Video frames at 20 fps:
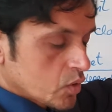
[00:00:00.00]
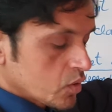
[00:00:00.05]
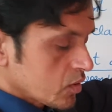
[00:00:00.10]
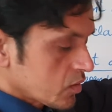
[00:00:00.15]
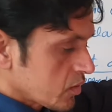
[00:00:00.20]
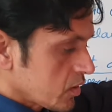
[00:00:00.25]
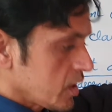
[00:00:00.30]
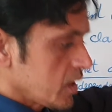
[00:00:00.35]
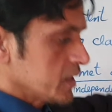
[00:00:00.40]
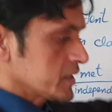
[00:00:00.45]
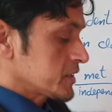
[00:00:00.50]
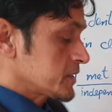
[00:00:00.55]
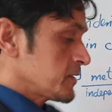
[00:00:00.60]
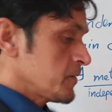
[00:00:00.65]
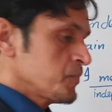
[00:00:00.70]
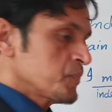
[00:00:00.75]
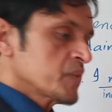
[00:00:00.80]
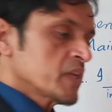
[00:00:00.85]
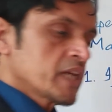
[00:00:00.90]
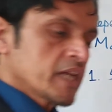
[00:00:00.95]
clause.
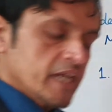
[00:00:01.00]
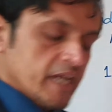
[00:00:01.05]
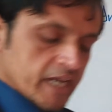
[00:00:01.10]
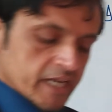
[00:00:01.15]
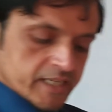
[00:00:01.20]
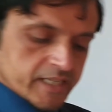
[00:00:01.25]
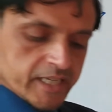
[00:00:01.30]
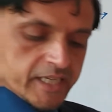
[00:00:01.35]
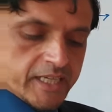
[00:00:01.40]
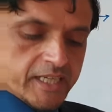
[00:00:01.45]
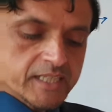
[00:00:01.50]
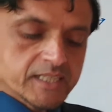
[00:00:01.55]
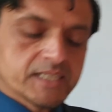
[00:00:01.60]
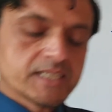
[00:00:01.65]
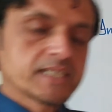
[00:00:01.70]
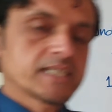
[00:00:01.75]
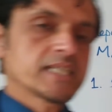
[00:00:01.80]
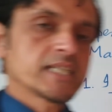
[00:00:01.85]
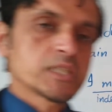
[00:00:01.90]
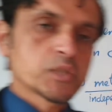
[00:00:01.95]
And
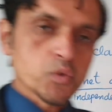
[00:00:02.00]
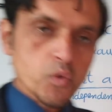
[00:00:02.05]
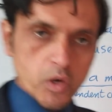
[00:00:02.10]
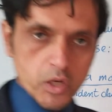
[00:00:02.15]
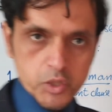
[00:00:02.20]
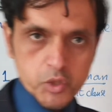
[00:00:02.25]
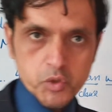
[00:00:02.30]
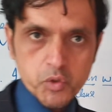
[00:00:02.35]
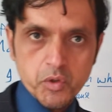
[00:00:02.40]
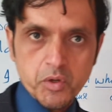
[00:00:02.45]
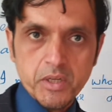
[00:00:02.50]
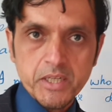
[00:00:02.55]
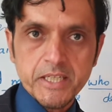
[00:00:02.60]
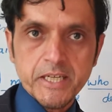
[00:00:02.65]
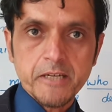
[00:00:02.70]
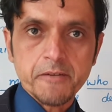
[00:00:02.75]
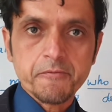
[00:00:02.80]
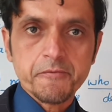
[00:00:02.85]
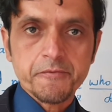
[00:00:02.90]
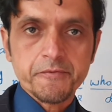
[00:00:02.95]
it is also
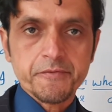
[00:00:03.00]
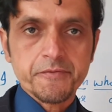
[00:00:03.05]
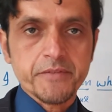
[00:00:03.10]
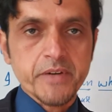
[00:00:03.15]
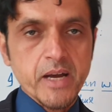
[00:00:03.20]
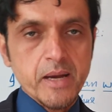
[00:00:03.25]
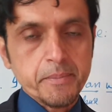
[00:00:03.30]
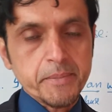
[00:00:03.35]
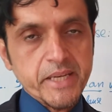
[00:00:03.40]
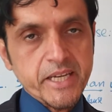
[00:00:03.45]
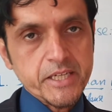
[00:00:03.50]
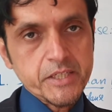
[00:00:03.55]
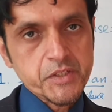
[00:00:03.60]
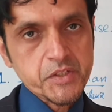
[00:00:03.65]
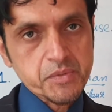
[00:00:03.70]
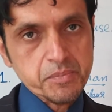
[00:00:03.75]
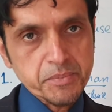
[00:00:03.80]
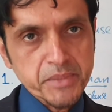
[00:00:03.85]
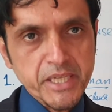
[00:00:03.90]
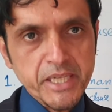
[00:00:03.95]
clear from
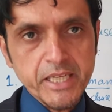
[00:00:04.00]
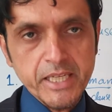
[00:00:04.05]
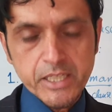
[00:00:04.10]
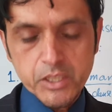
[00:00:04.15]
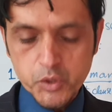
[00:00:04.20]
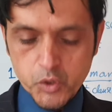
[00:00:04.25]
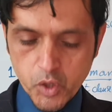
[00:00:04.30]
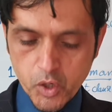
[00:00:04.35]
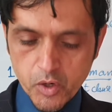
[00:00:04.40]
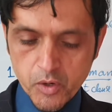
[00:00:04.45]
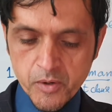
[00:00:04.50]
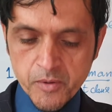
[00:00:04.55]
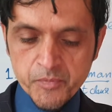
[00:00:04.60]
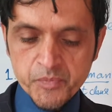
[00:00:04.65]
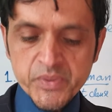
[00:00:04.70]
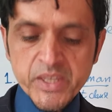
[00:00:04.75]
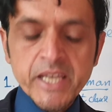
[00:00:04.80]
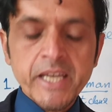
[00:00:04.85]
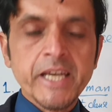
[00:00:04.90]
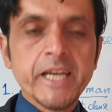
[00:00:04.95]
its meaning. So
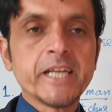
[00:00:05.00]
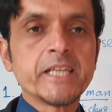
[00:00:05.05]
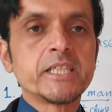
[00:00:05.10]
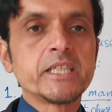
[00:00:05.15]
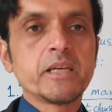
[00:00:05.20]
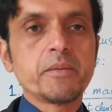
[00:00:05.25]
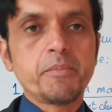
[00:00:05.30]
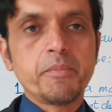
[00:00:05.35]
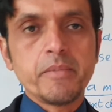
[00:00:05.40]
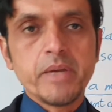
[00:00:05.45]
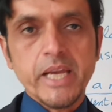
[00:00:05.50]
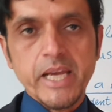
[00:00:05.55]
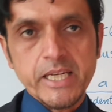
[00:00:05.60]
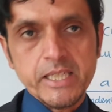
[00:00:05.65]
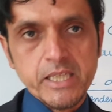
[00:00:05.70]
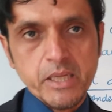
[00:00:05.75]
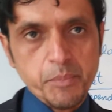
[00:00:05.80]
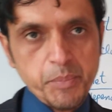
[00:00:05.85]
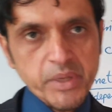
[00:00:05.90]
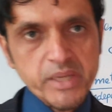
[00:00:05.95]

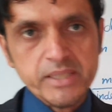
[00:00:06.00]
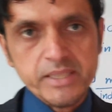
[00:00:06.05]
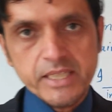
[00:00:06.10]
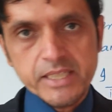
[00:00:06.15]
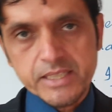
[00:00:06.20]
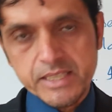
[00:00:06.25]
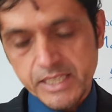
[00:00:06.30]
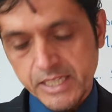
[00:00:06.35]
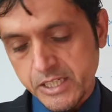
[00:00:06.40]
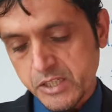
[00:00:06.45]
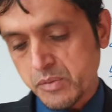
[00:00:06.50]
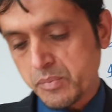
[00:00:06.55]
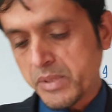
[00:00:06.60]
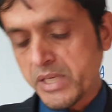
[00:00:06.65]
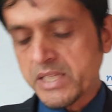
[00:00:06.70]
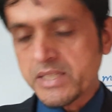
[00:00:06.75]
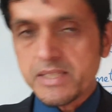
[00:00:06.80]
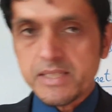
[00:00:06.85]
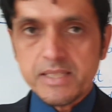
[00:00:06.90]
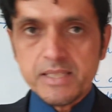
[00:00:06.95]
independent, it
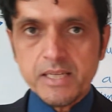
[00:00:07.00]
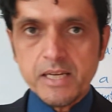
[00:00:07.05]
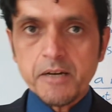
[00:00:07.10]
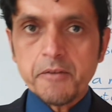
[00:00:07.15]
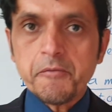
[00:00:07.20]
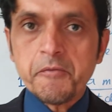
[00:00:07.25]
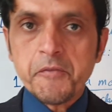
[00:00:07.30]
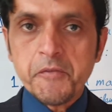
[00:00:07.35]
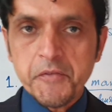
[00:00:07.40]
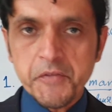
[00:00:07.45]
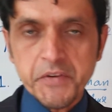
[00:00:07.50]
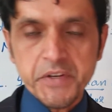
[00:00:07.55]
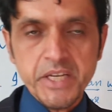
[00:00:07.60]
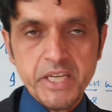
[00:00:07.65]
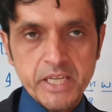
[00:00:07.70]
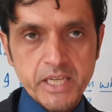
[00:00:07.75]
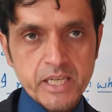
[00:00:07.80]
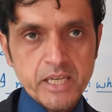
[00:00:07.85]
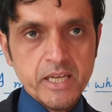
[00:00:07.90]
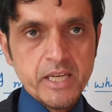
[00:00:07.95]
means
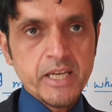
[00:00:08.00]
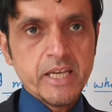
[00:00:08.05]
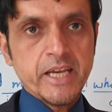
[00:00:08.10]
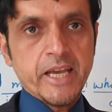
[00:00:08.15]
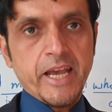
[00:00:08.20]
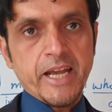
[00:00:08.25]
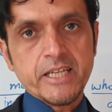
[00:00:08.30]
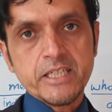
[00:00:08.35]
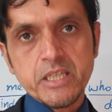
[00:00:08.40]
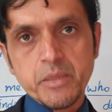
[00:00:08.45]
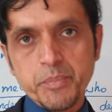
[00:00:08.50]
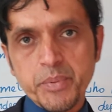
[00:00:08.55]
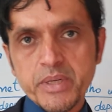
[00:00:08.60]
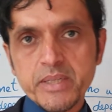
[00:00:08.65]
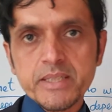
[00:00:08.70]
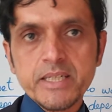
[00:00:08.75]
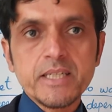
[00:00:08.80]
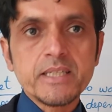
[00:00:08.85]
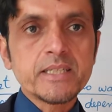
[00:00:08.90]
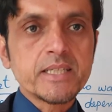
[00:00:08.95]
free. And
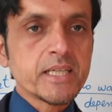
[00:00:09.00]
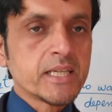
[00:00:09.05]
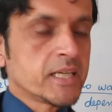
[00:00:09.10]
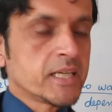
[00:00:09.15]
dependent,